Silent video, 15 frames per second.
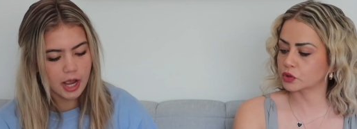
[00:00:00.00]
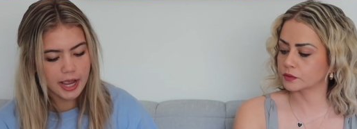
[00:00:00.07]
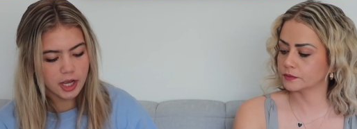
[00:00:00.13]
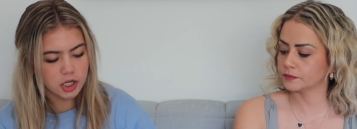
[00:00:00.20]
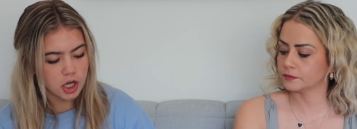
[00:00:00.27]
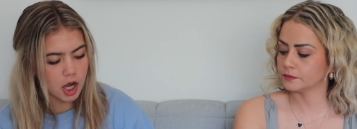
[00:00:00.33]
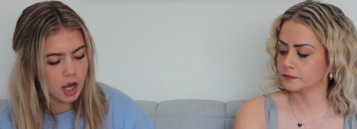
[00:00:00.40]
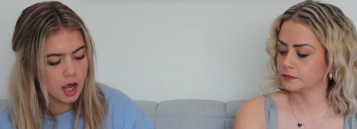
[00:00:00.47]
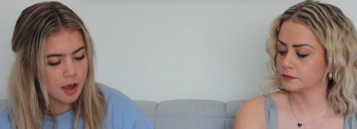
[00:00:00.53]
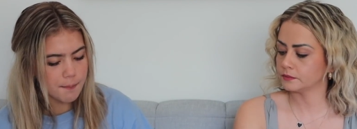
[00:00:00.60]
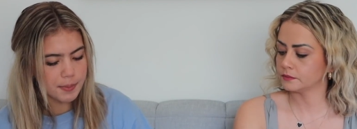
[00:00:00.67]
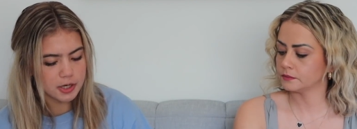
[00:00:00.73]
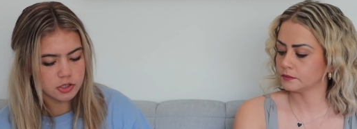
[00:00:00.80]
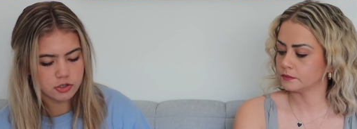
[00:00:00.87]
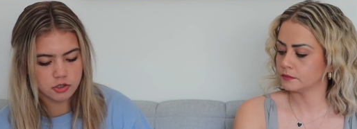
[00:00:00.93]
Speaker 1: I got a
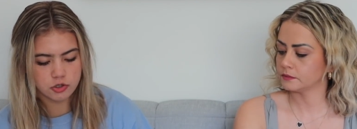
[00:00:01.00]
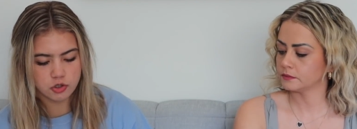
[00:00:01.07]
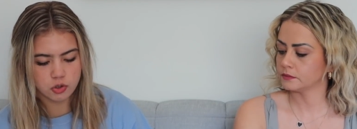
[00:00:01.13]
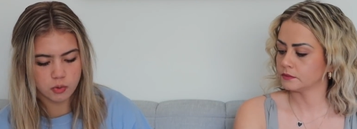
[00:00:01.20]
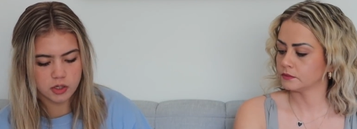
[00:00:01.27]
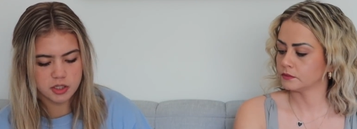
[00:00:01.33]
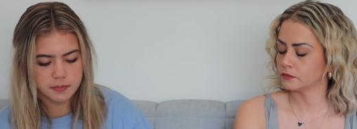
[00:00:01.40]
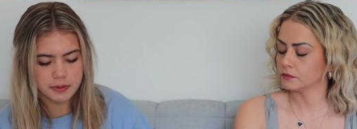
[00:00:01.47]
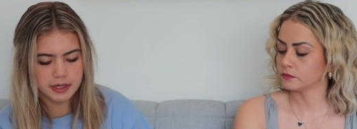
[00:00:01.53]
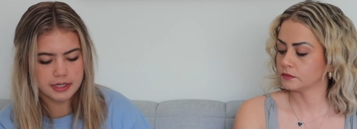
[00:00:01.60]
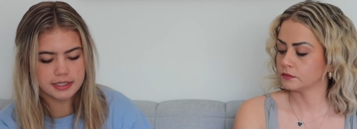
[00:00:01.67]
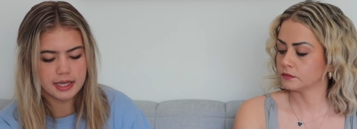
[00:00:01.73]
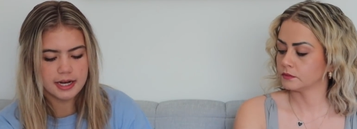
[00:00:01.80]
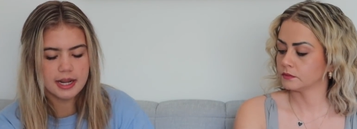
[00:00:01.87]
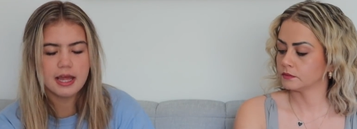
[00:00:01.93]
bunch of shorts
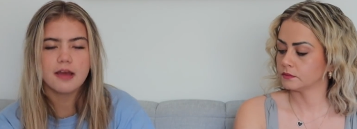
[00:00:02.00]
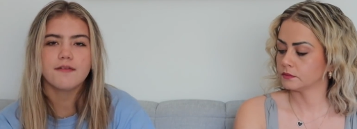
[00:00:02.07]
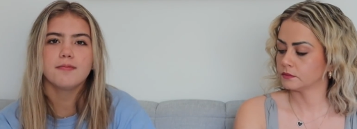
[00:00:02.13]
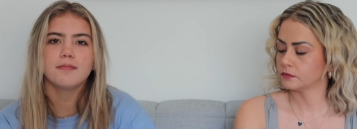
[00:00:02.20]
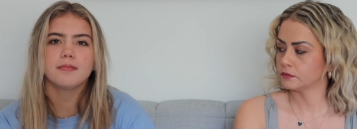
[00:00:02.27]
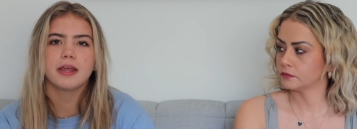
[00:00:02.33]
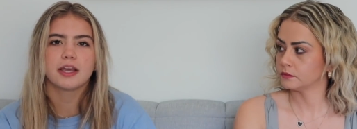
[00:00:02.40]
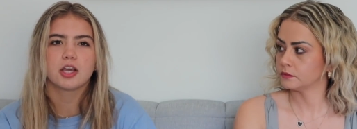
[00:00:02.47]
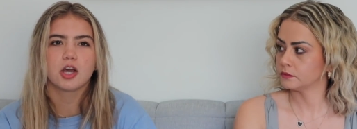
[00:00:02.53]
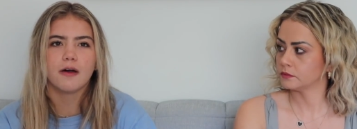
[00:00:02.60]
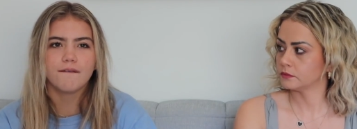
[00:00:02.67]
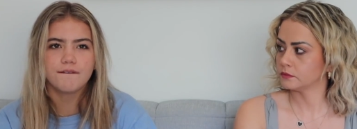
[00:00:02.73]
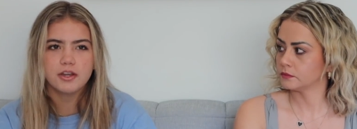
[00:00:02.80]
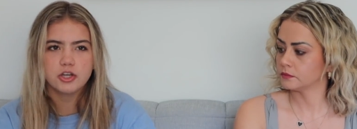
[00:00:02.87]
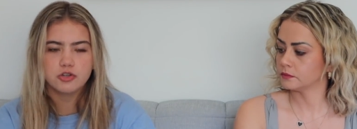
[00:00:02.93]
because I didn't have like
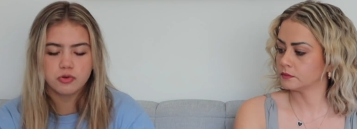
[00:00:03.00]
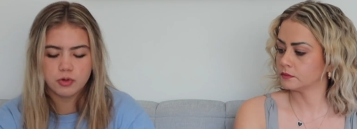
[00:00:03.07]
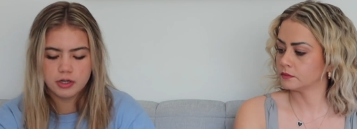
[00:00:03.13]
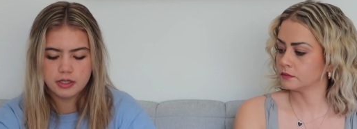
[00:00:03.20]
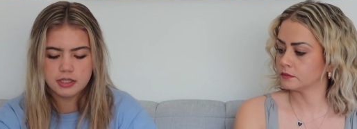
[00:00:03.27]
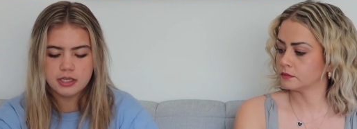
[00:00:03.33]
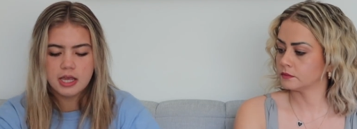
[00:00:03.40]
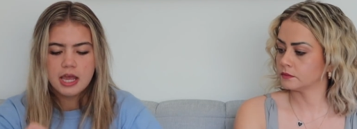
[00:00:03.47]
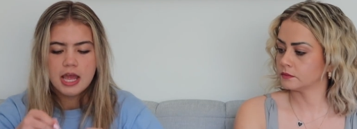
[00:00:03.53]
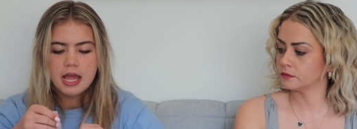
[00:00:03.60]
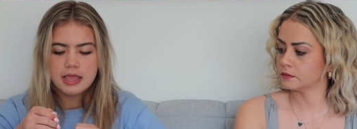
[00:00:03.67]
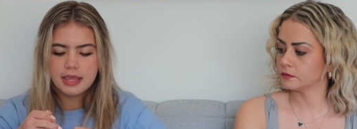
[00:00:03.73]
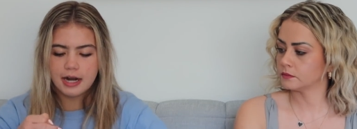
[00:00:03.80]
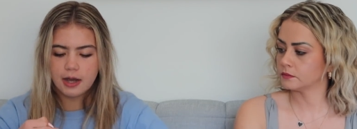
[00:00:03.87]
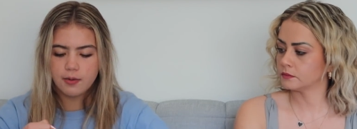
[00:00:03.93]
comfy shorts
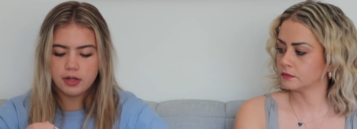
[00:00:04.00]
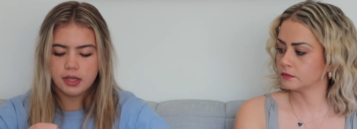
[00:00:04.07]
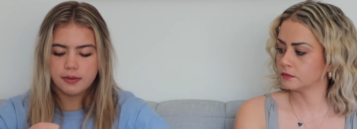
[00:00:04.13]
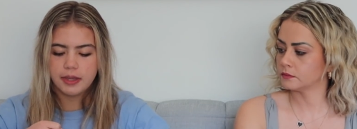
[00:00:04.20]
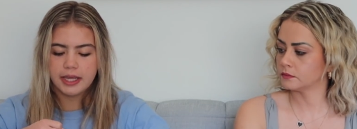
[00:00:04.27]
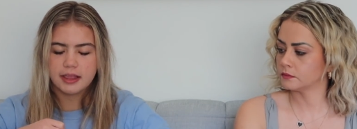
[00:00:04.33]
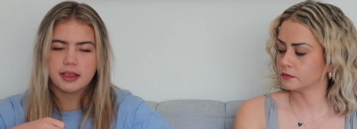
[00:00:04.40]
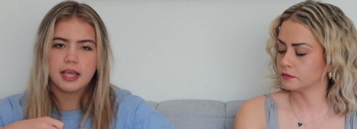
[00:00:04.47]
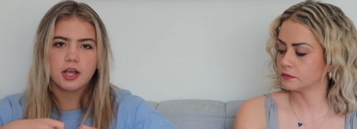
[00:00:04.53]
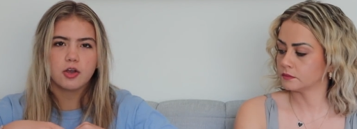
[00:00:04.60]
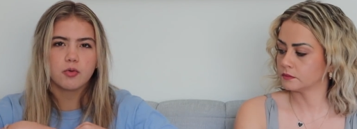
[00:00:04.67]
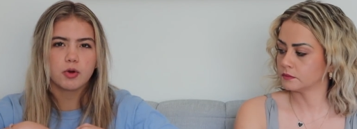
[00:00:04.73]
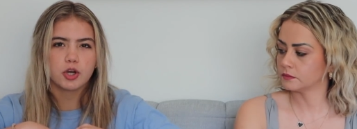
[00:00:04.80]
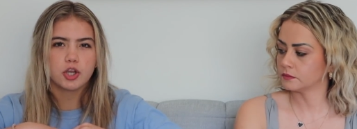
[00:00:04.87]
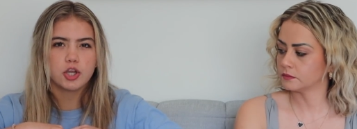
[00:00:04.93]
that I would like think
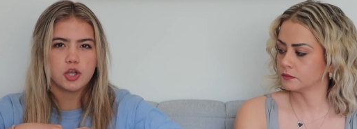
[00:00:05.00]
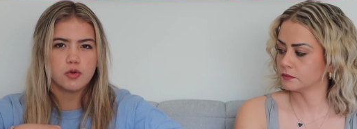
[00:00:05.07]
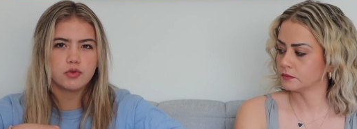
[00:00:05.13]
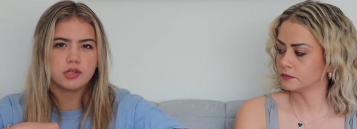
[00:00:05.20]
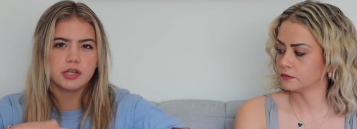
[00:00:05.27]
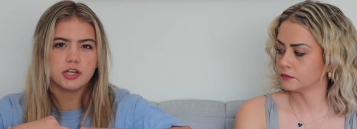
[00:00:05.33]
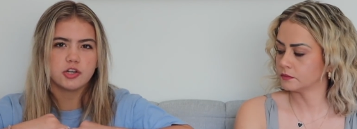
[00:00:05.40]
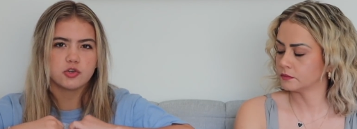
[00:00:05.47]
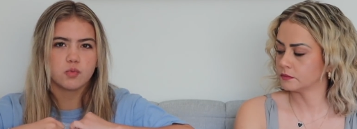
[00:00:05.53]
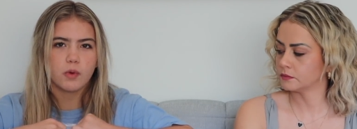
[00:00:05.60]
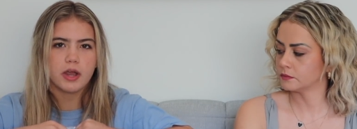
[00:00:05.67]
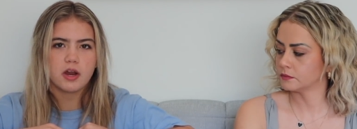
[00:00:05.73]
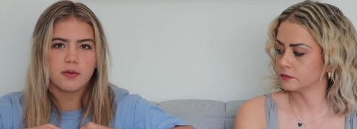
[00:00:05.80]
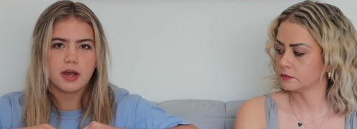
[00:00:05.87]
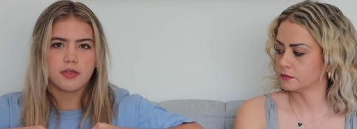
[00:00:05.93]
were cute to like just
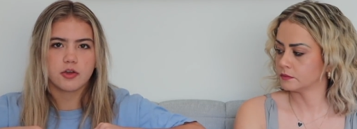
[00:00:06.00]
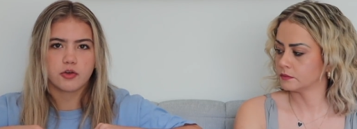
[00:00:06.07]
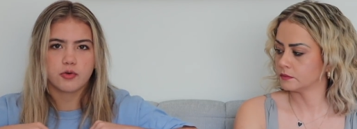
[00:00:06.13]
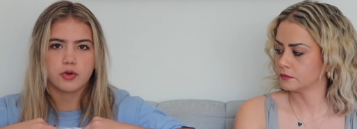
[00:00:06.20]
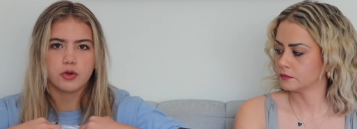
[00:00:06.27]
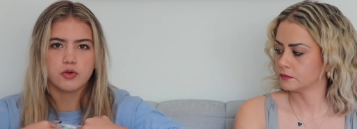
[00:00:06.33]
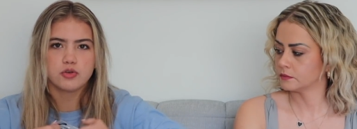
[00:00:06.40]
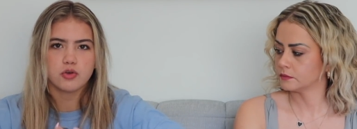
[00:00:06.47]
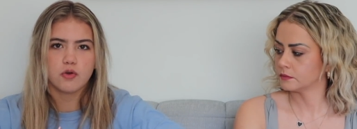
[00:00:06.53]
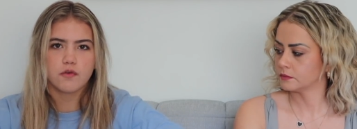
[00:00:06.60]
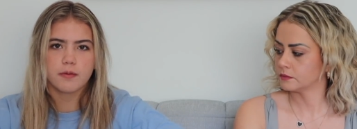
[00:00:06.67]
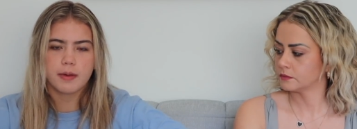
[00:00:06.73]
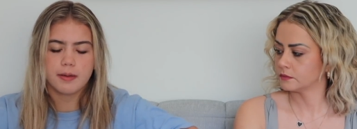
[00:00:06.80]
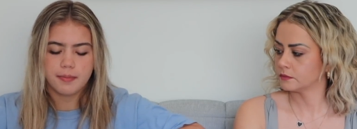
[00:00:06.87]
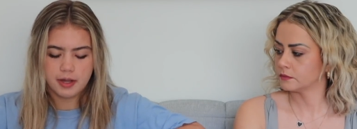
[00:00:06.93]
wear around the cruise
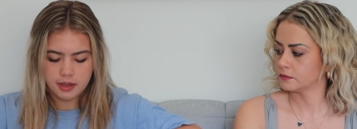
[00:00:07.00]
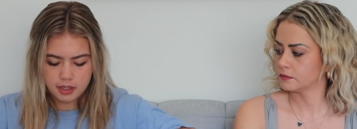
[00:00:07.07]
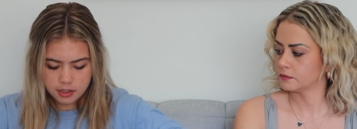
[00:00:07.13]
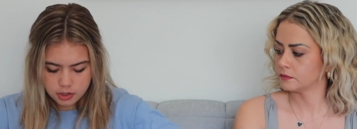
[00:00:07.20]
over my bathing